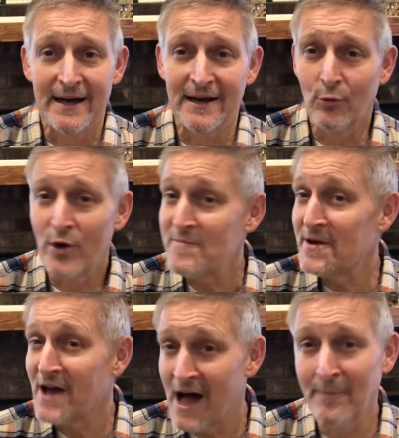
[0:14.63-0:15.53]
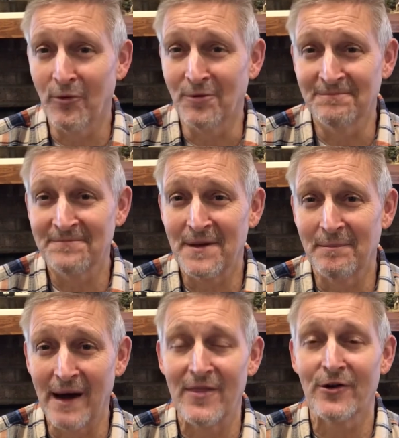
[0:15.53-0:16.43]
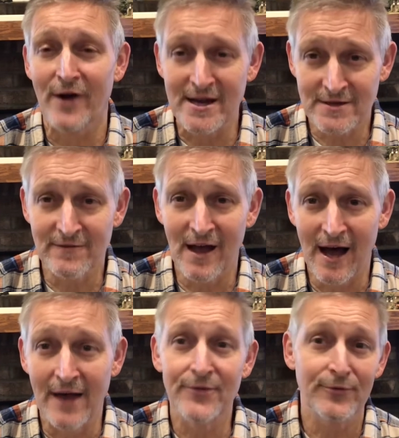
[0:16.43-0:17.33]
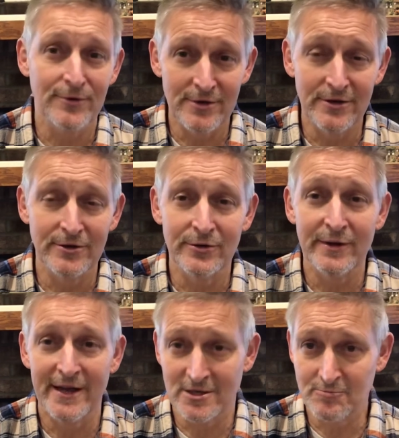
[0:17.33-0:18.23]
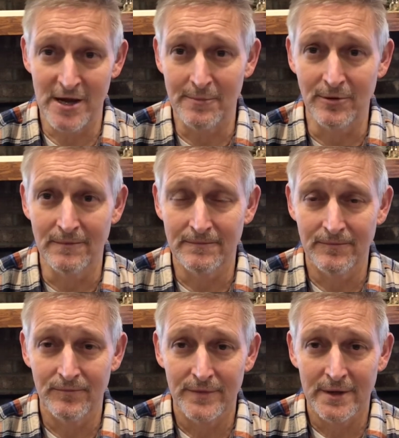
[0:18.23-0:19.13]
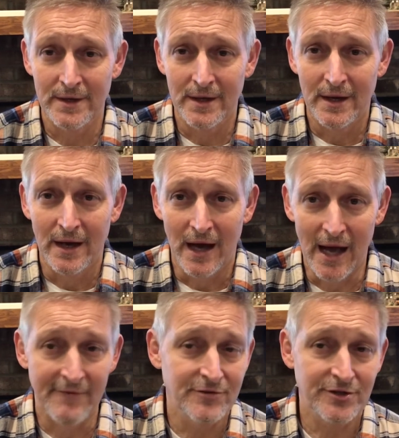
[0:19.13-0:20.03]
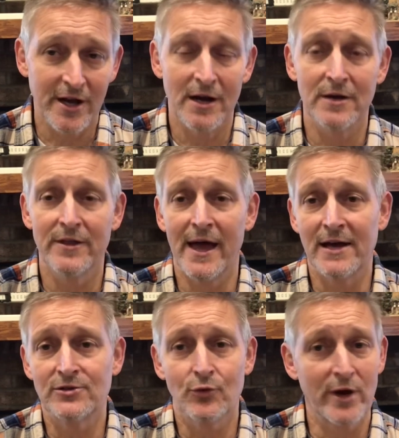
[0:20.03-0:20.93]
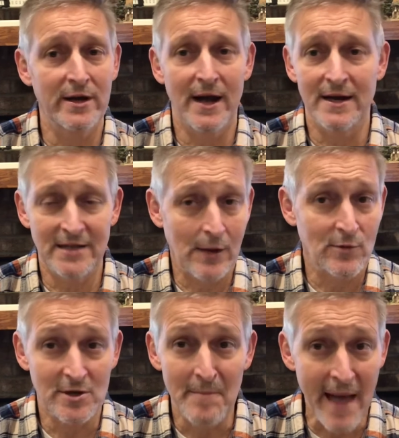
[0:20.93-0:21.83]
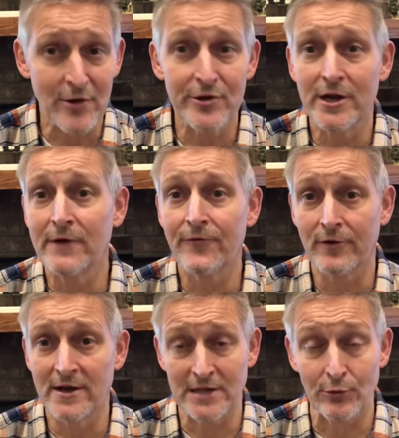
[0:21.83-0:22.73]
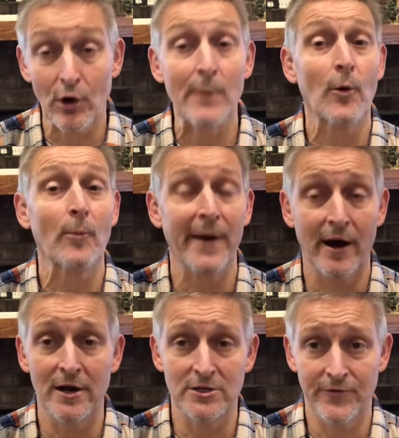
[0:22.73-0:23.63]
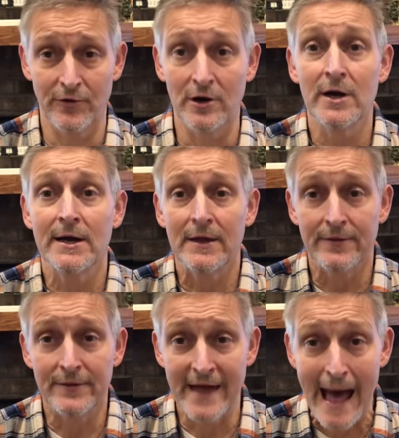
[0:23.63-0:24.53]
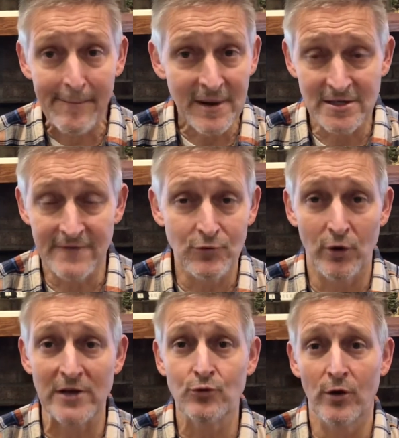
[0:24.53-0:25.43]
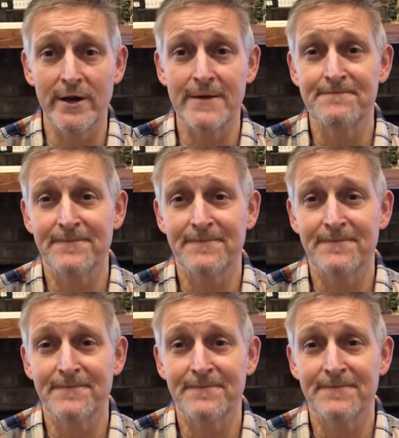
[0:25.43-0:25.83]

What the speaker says: We've been humbled by the grace of God through you, His people. I've shared that 2019 was a banner year for us that really prepared us for the happenings of 2020.